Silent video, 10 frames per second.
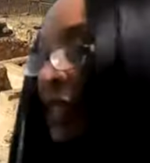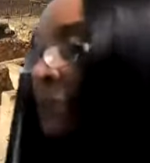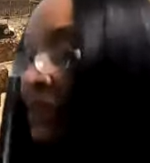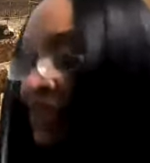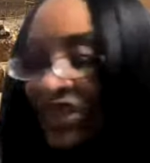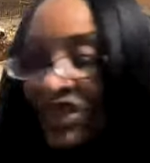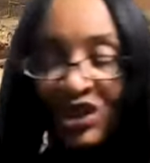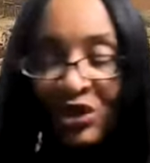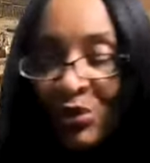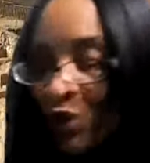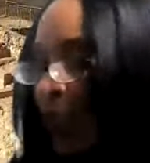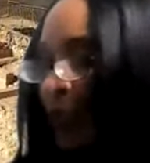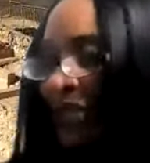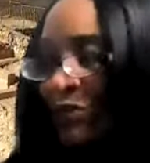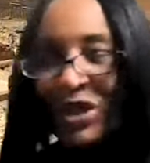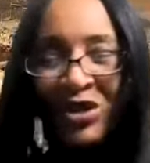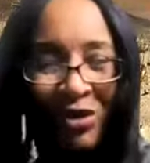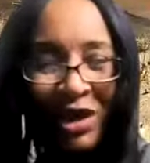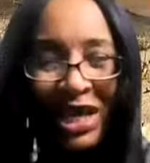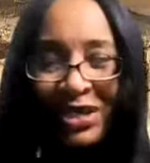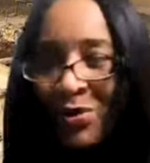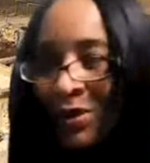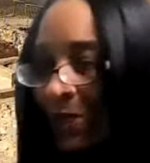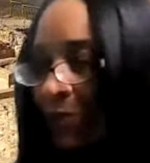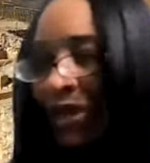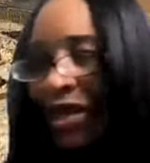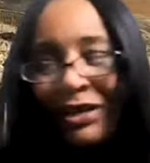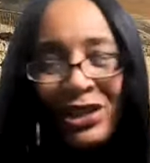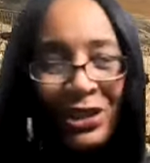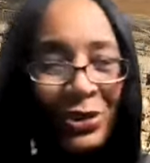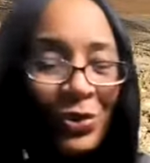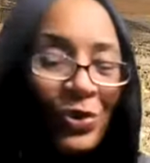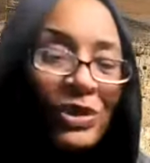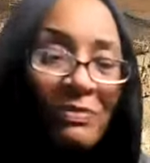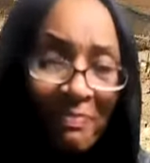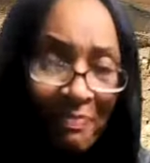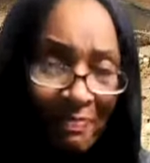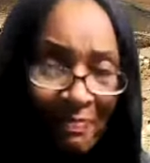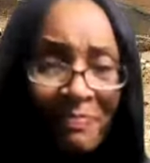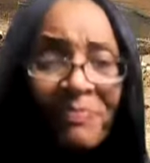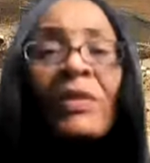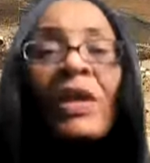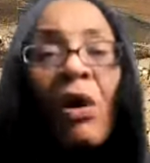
when they putting these shoes on, we treading on him with our shoes. Mm-hmm.